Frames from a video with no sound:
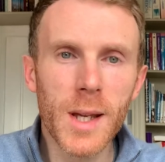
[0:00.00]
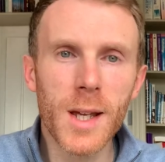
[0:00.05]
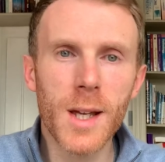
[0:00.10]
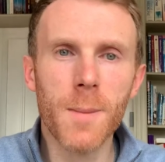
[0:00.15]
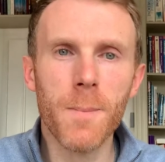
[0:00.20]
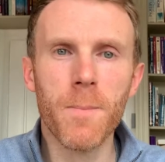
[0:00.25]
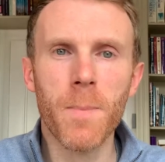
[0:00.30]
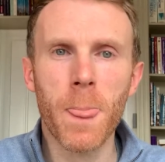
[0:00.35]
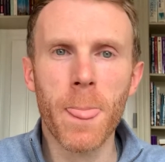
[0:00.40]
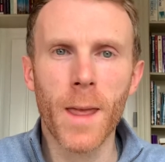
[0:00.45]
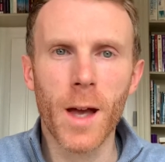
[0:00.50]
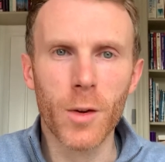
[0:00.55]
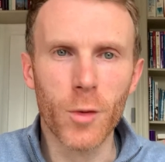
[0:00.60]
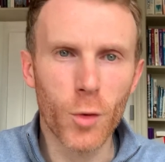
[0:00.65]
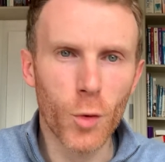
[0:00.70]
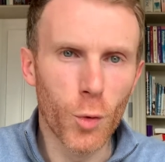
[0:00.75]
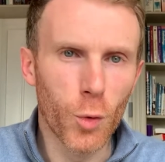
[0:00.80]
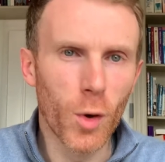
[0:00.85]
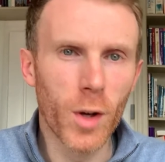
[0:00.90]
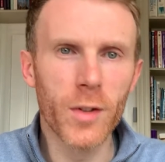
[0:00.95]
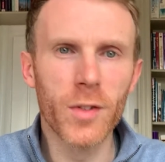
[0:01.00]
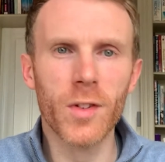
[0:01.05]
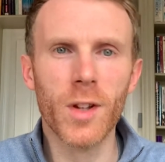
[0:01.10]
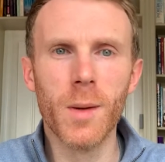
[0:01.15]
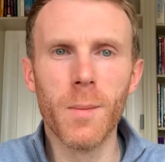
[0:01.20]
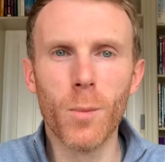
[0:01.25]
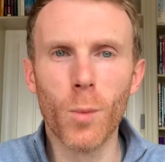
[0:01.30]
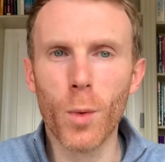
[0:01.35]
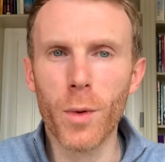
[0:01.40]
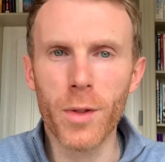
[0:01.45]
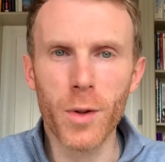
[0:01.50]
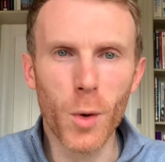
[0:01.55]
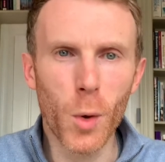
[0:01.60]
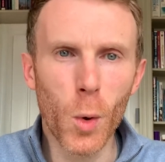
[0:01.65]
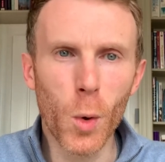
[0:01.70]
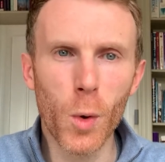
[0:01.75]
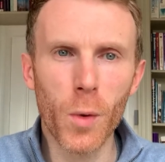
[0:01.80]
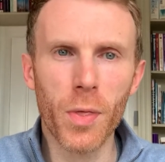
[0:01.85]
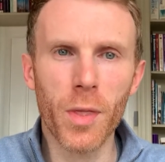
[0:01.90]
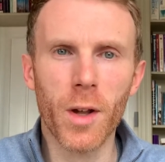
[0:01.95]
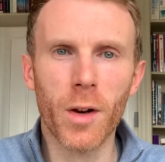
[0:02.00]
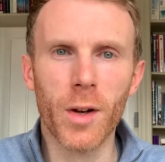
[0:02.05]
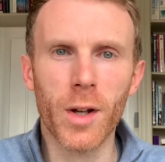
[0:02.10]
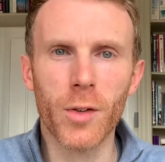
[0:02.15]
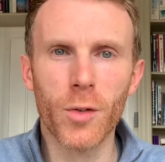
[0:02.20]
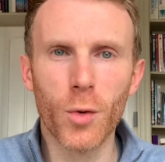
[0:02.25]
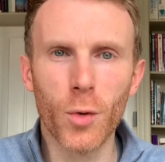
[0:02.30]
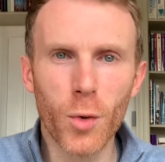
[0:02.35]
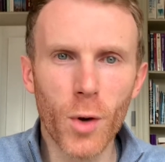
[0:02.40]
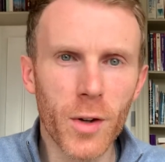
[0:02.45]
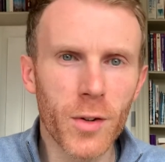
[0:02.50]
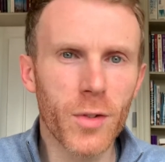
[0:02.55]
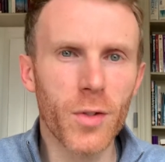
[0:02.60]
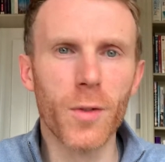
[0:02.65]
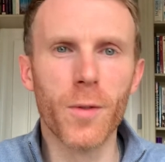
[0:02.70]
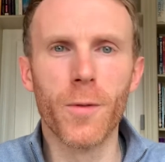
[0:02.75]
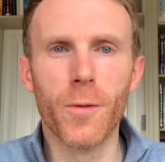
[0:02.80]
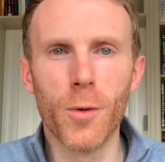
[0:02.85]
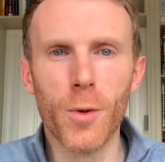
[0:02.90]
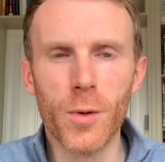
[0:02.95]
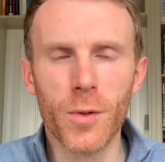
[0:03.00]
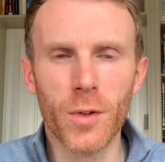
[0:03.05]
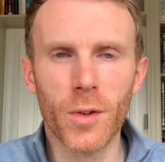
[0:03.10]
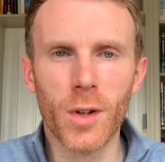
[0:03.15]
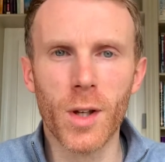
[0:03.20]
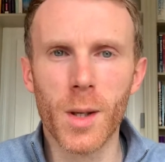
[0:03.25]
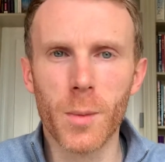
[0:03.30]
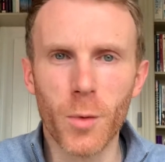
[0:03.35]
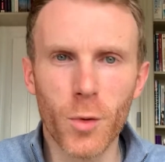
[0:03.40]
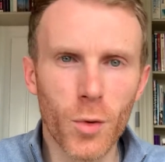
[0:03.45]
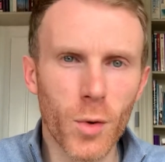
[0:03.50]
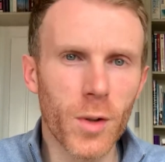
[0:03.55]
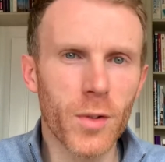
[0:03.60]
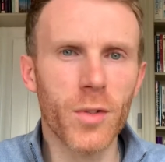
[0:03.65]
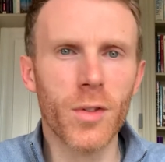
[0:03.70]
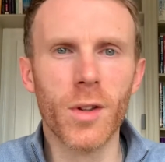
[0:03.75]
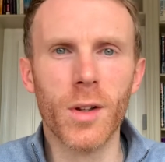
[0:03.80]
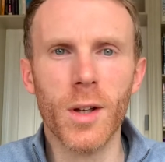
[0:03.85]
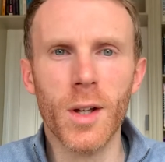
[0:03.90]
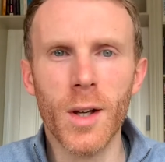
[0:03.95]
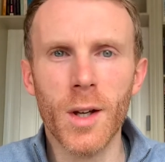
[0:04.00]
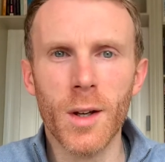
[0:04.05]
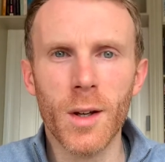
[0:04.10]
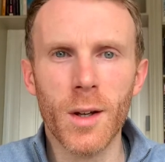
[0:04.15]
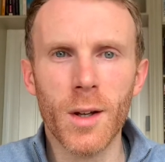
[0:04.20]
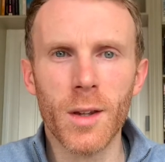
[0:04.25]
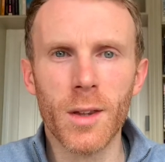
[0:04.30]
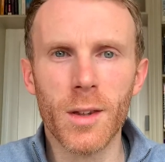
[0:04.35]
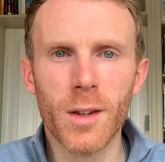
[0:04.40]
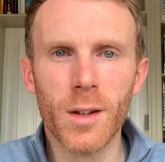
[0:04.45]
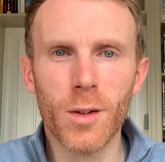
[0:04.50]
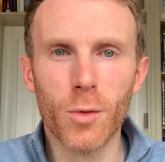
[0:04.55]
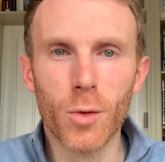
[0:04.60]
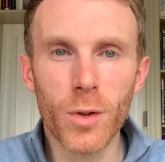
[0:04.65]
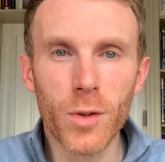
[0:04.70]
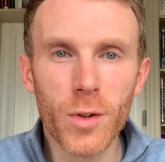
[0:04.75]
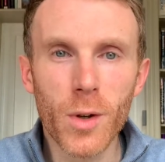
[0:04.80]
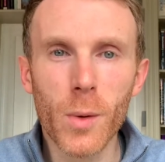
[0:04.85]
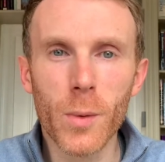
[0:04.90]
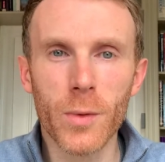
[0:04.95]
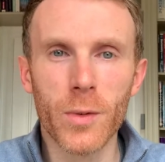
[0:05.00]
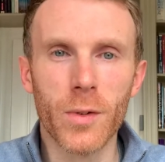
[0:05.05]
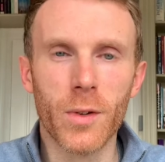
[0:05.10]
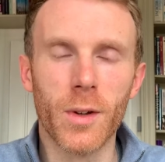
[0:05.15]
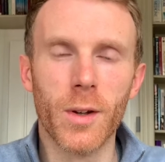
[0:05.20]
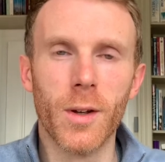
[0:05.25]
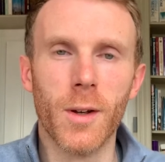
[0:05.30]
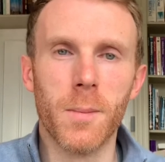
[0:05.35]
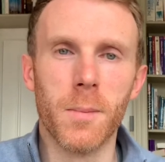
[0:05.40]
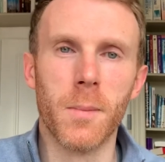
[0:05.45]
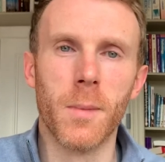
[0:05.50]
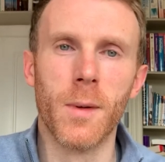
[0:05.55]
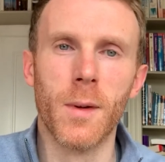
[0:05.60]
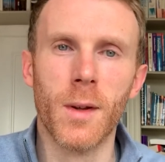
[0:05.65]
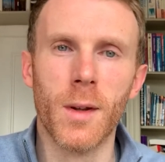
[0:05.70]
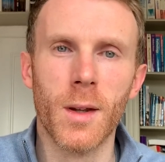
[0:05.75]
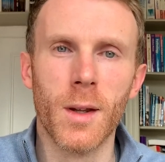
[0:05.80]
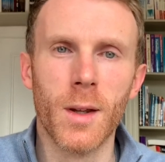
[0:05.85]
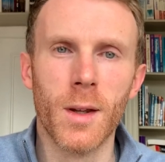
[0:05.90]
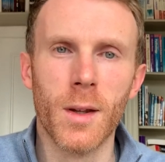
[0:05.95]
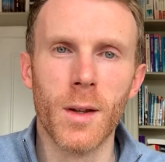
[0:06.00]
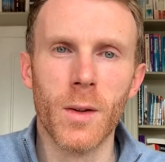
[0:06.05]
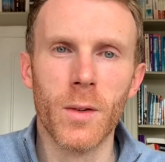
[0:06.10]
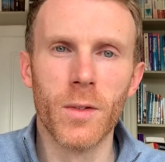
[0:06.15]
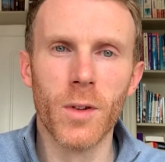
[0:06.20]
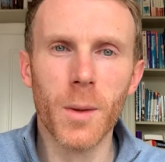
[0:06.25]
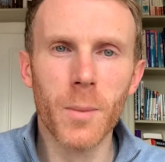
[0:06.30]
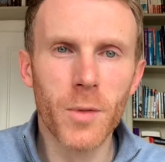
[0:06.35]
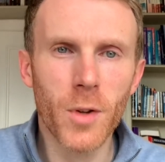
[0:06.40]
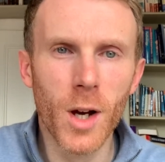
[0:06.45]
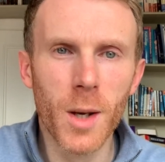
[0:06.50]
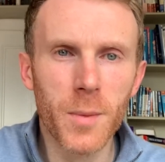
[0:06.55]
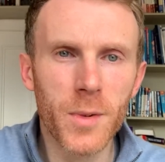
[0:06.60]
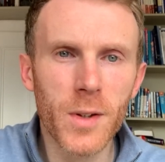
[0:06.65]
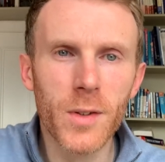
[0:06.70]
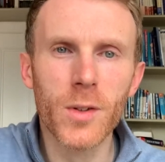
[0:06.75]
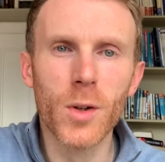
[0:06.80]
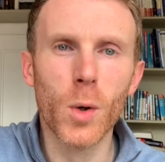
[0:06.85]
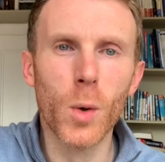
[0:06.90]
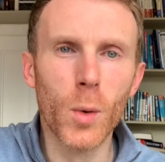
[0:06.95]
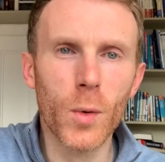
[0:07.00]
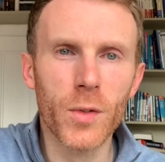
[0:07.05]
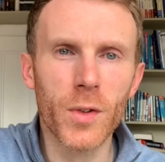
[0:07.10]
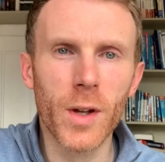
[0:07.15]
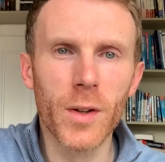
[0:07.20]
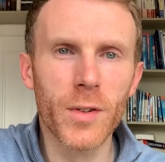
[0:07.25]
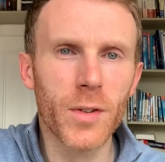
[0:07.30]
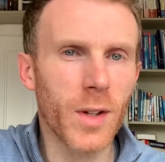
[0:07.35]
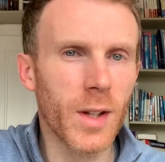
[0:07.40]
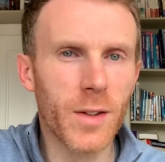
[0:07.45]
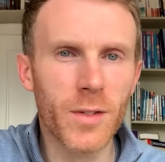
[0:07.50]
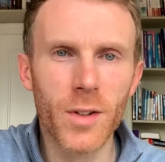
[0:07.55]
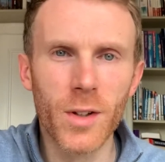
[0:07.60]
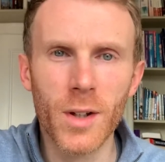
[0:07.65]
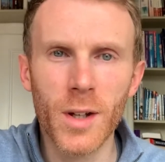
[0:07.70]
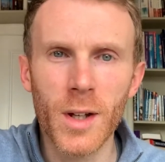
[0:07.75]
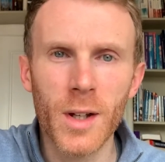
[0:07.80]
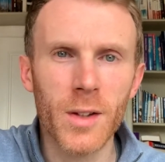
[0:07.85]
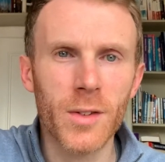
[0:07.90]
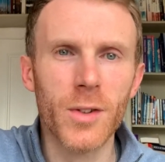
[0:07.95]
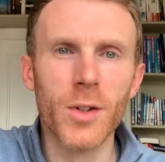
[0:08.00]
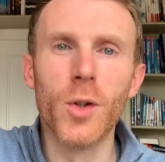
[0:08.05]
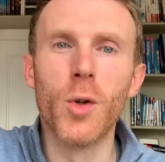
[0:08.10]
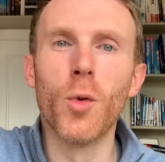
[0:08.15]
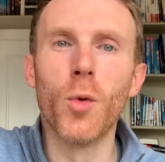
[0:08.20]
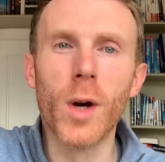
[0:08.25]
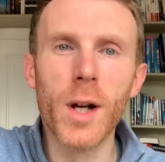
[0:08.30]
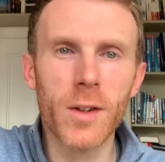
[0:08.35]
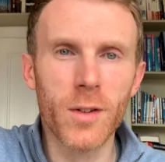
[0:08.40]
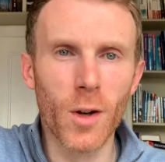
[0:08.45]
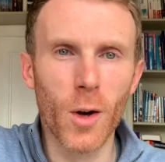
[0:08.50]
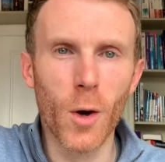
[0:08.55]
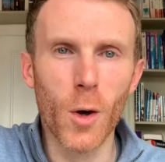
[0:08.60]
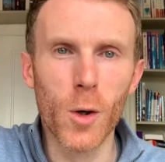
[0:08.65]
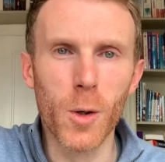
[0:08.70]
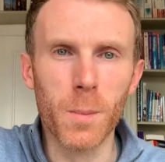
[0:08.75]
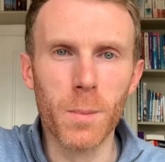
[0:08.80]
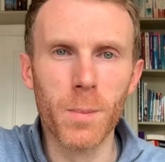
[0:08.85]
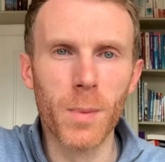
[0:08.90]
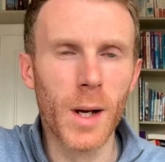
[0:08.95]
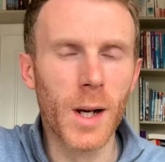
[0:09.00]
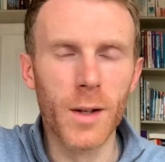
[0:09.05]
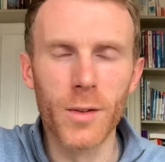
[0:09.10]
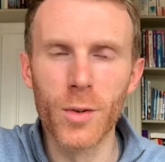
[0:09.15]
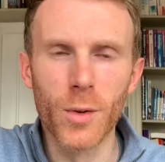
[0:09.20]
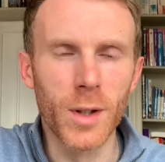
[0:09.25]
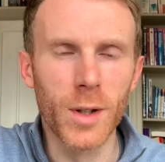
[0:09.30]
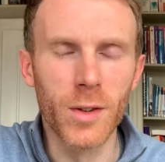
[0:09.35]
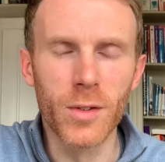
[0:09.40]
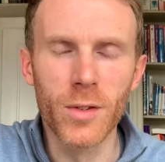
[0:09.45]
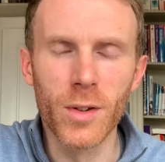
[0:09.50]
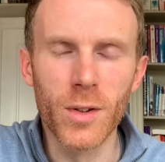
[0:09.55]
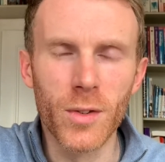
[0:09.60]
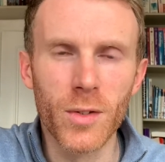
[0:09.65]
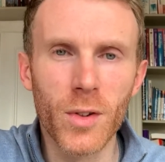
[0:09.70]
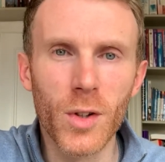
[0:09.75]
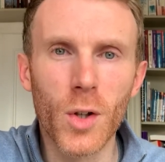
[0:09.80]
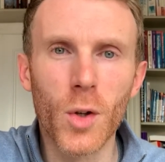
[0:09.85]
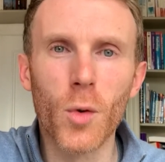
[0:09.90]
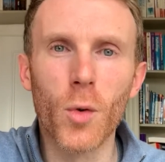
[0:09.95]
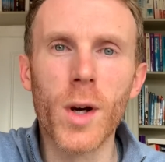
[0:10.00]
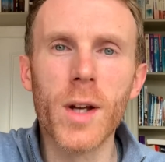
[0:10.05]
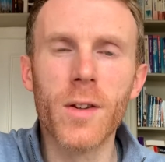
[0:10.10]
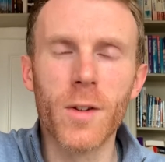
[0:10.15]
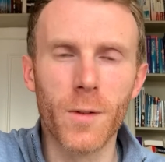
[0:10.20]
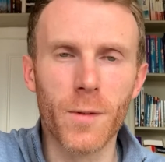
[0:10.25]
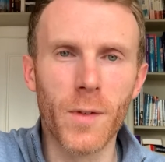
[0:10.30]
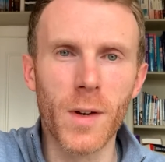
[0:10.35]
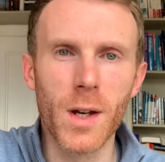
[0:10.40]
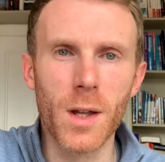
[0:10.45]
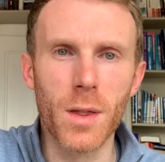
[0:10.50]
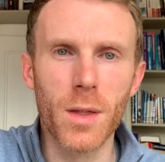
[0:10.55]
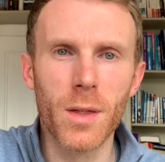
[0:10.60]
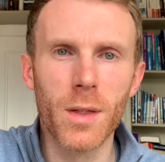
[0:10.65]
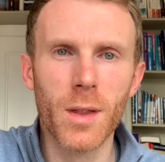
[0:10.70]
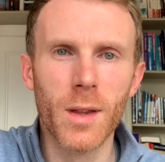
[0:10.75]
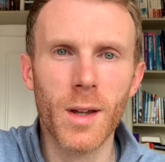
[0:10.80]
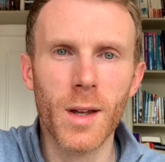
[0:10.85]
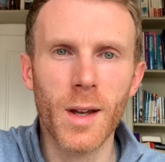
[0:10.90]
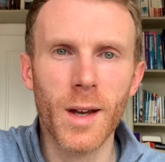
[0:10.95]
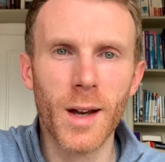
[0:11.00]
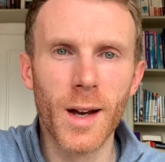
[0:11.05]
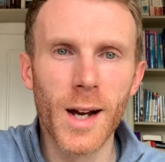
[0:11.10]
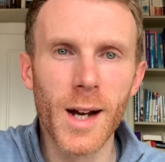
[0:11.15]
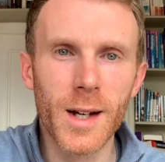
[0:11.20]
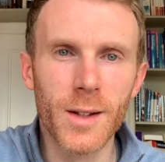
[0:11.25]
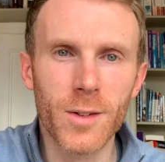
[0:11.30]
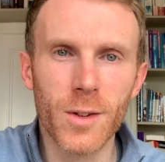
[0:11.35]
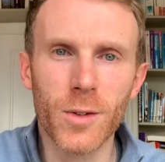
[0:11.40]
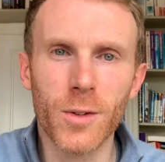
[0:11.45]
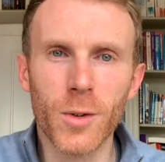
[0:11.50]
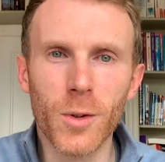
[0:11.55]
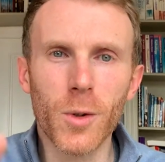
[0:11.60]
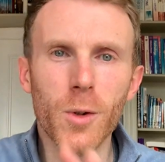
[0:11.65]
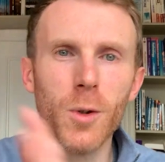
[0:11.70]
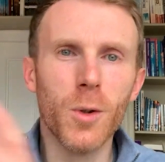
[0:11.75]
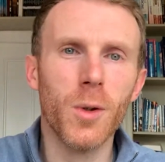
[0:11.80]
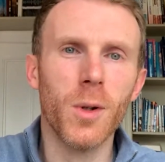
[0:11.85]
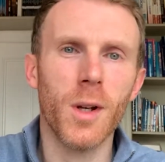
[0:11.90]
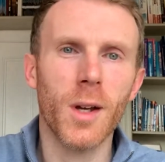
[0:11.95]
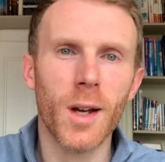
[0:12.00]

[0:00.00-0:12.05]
him and trust him with the ordinary. Trust the fruit to him. Trust the results to him. Sometimes he calls us into greater hope, to greater faith. To do